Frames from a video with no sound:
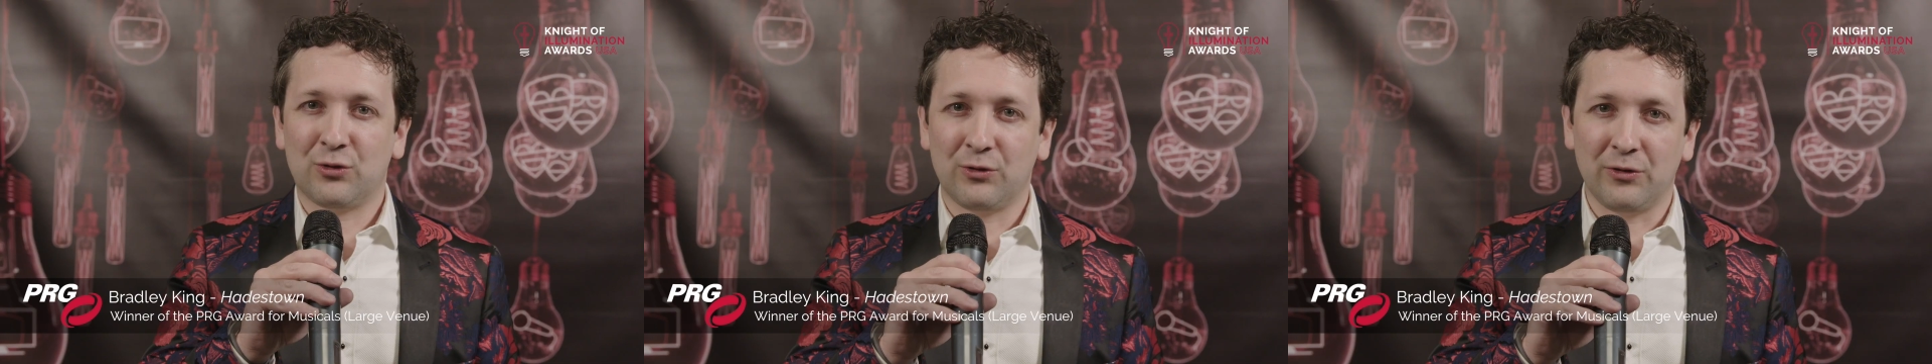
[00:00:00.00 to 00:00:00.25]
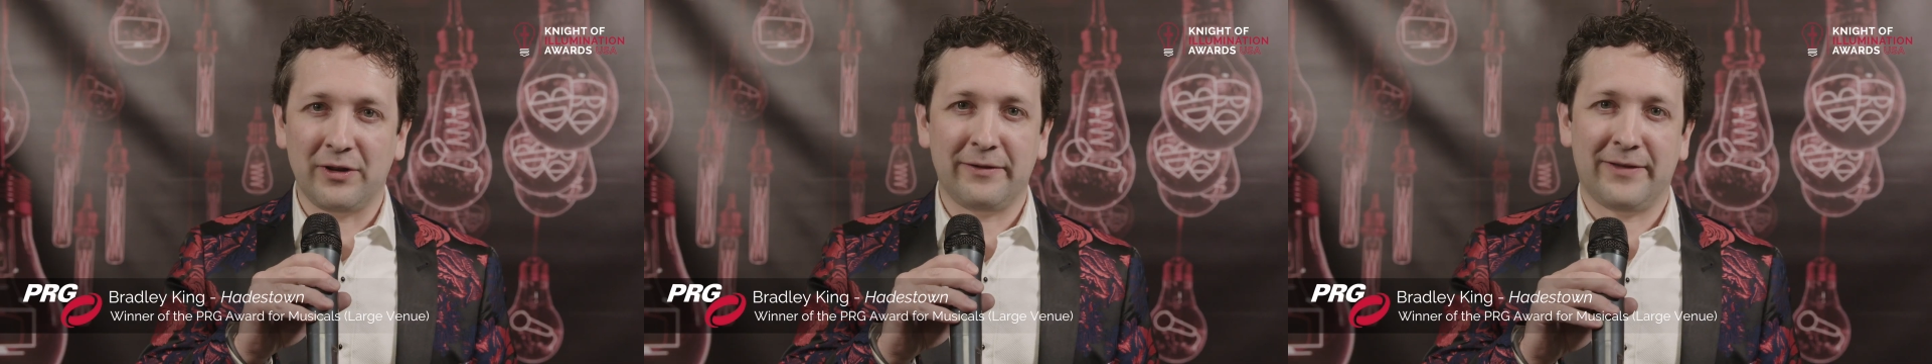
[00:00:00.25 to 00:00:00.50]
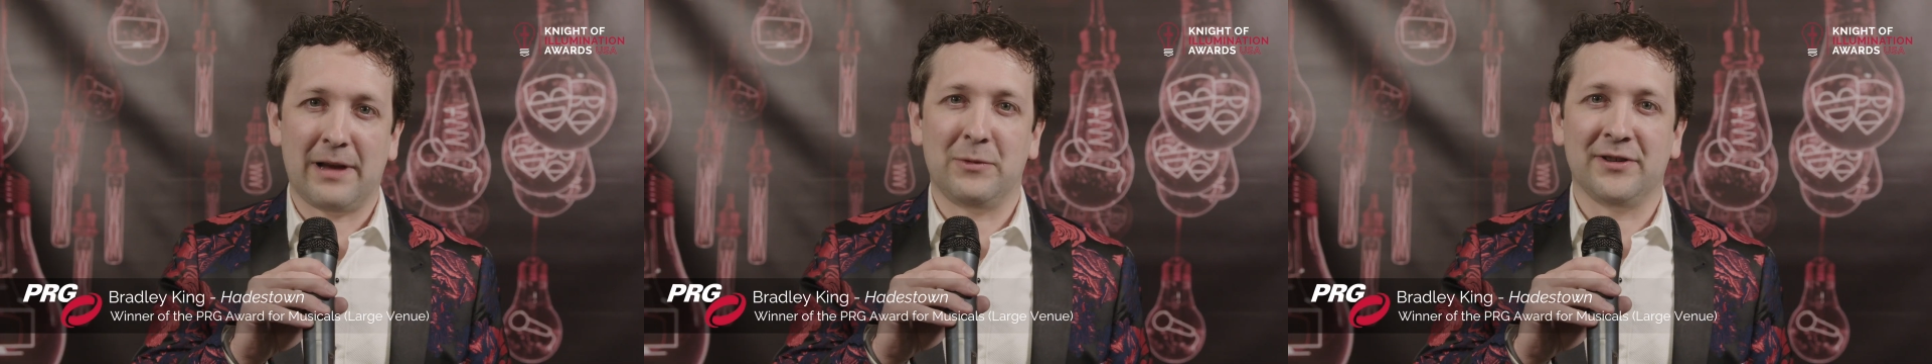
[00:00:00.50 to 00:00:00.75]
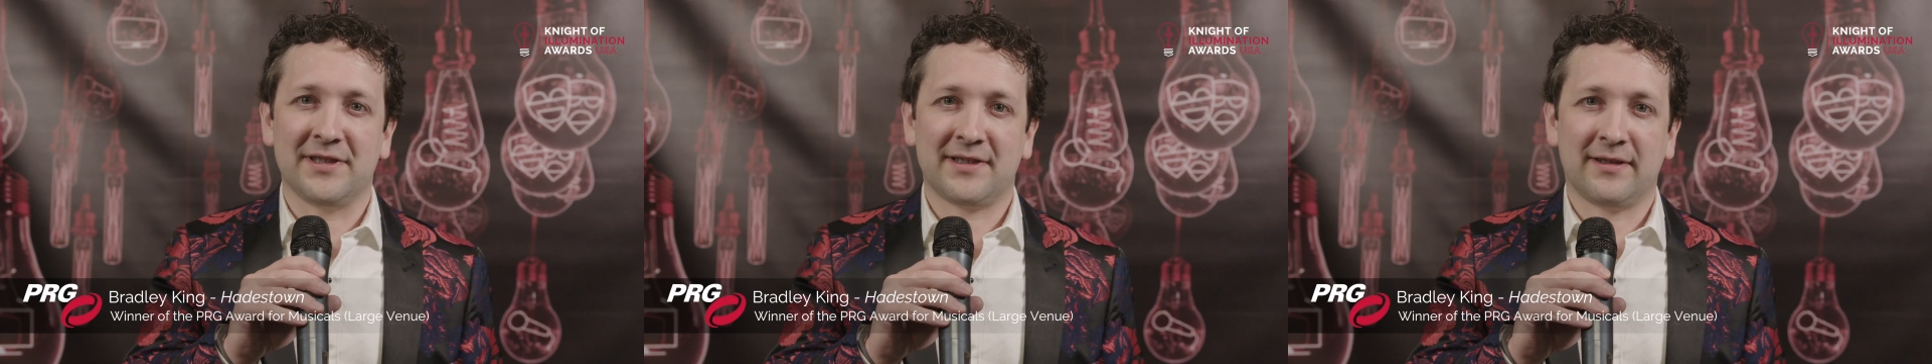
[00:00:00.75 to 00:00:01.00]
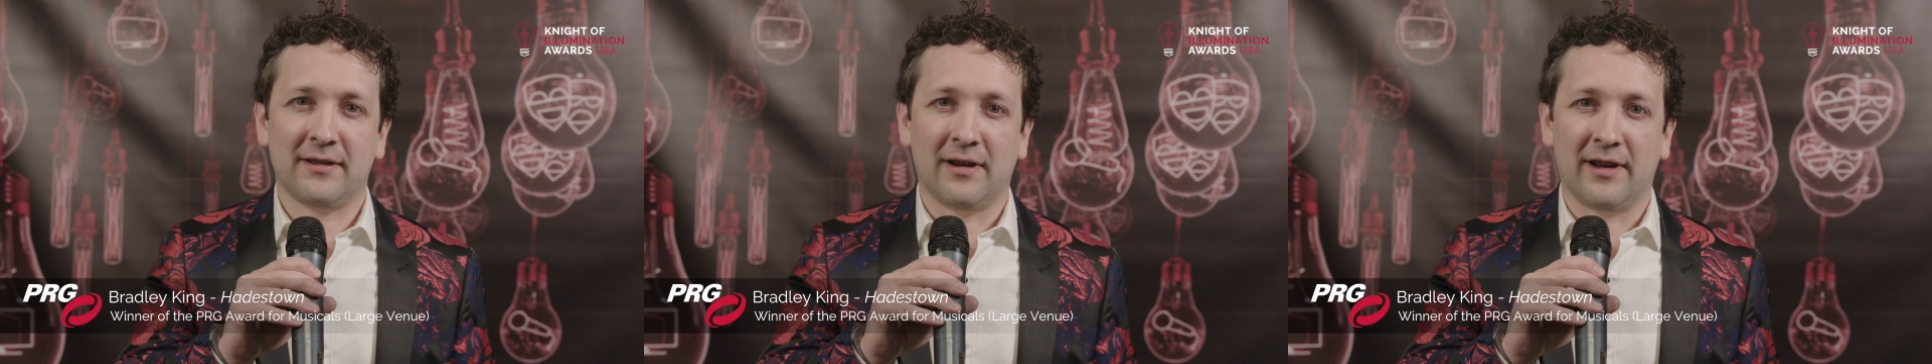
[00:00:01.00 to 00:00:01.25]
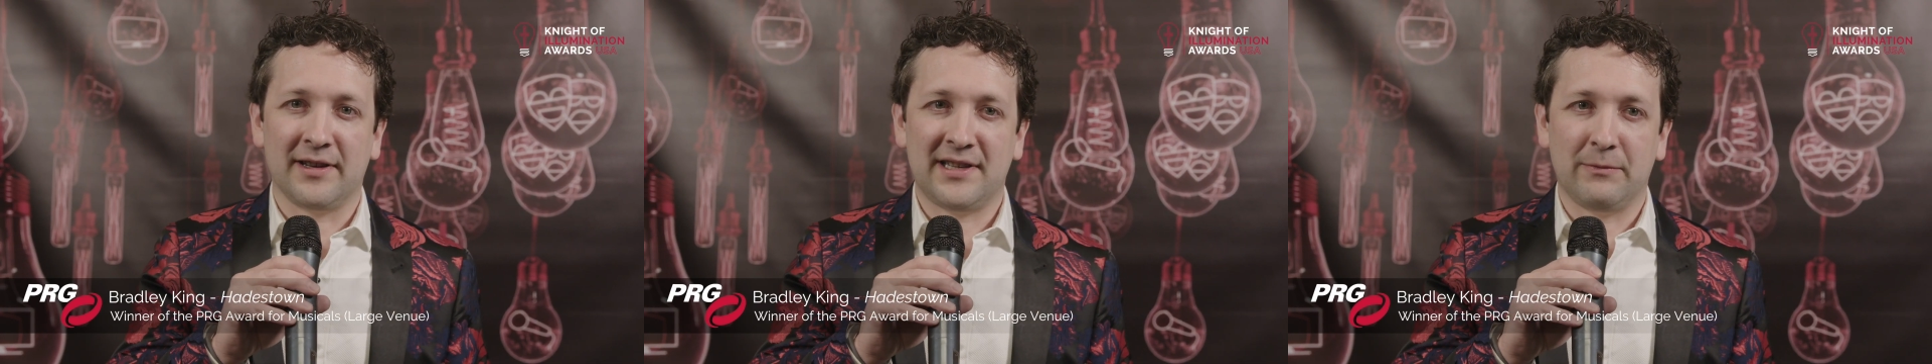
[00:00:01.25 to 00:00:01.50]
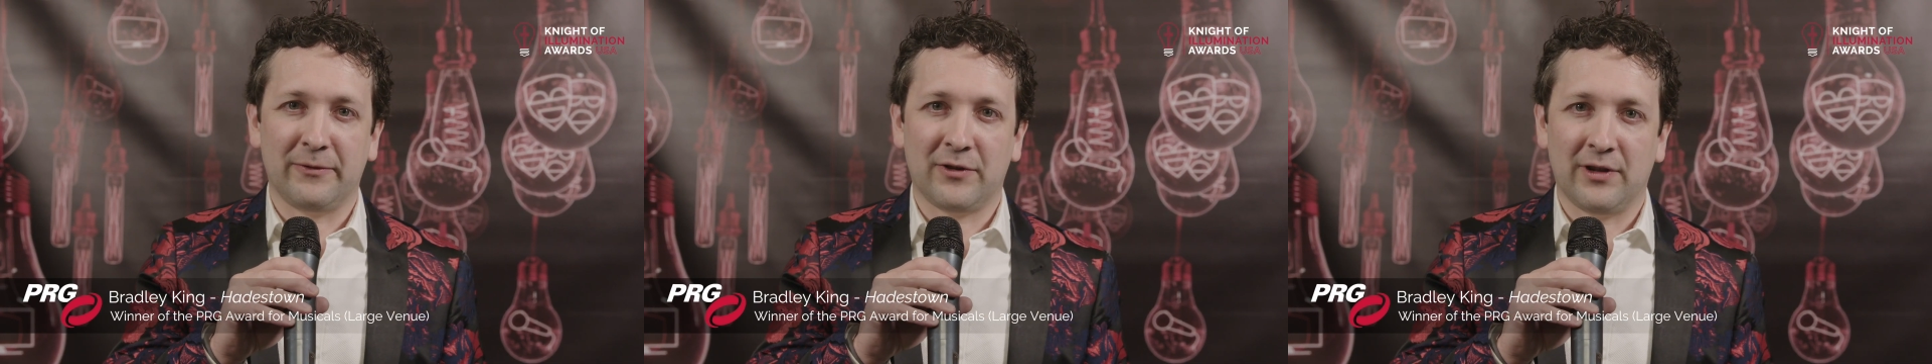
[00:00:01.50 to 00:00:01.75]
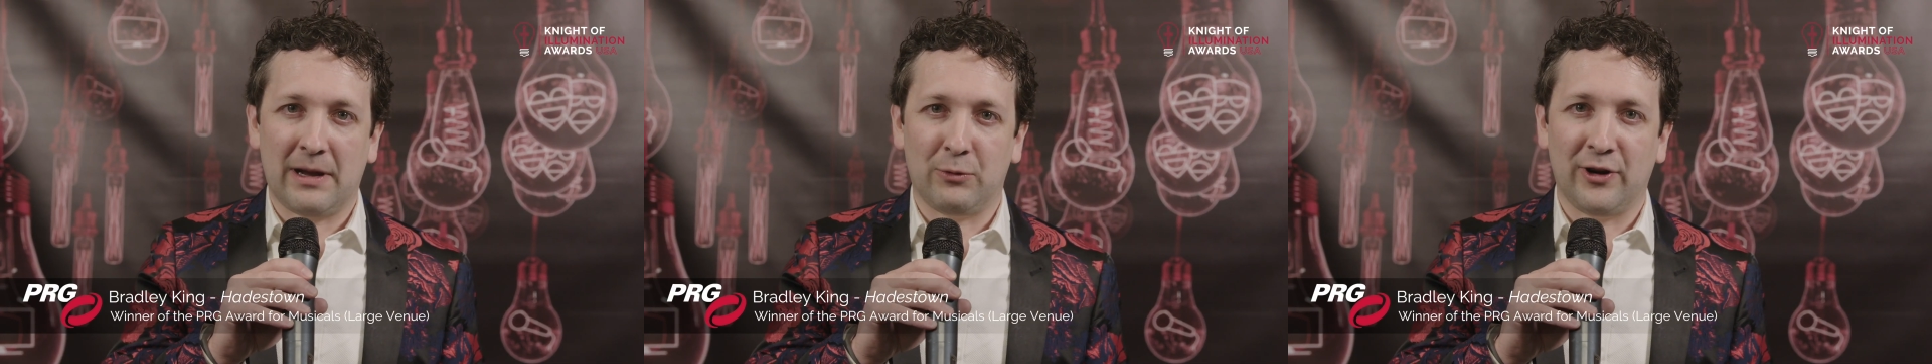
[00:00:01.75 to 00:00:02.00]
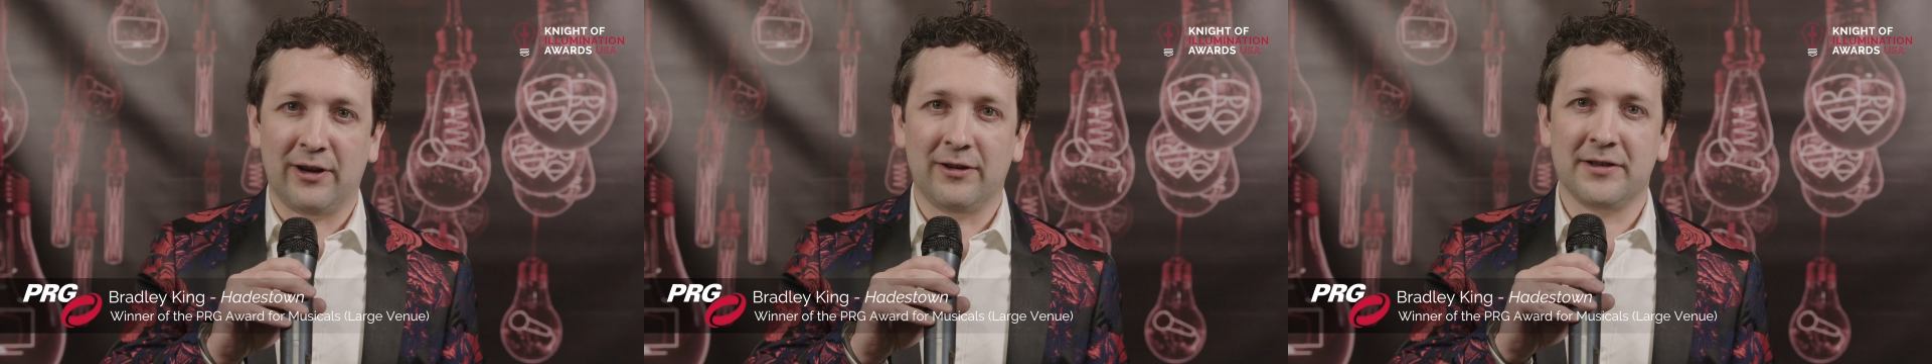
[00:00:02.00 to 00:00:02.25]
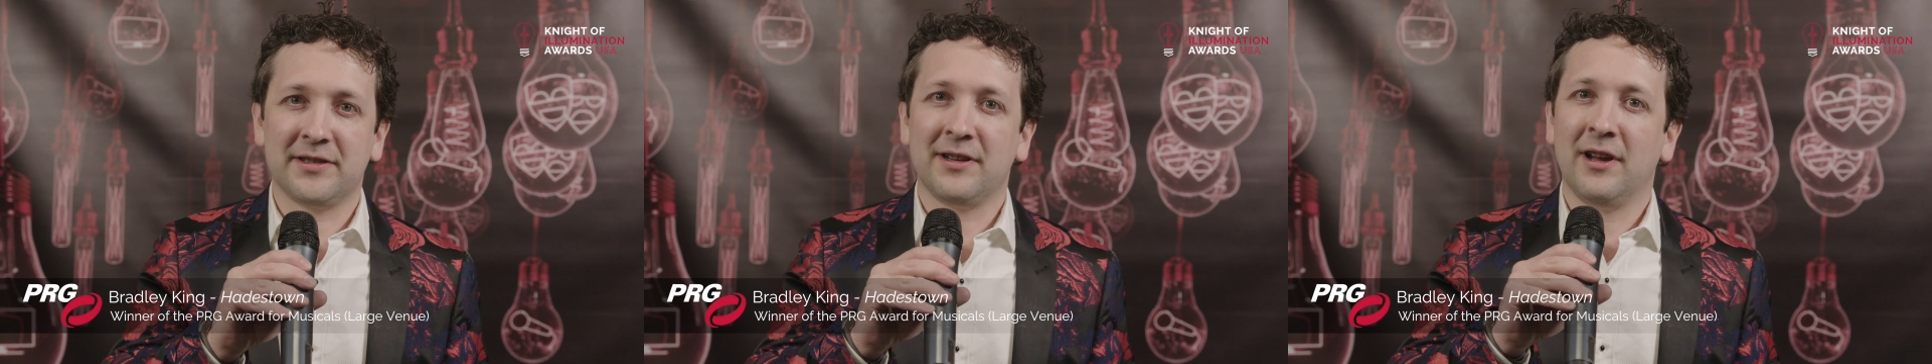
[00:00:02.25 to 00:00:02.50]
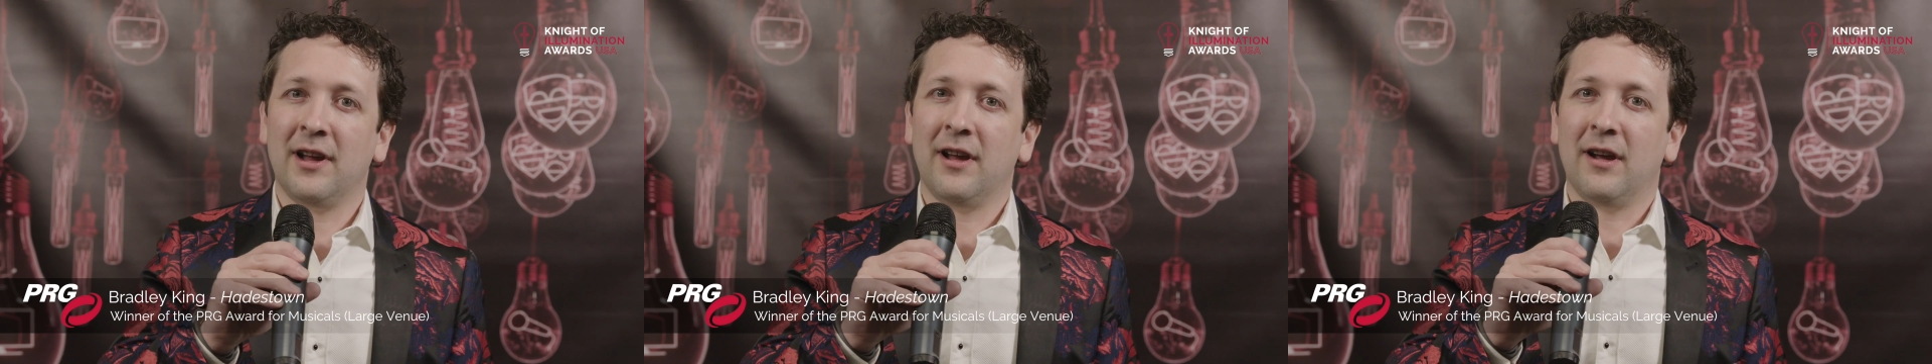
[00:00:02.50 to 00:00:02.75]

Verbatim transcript: truly fabulous uh, team of collaborators.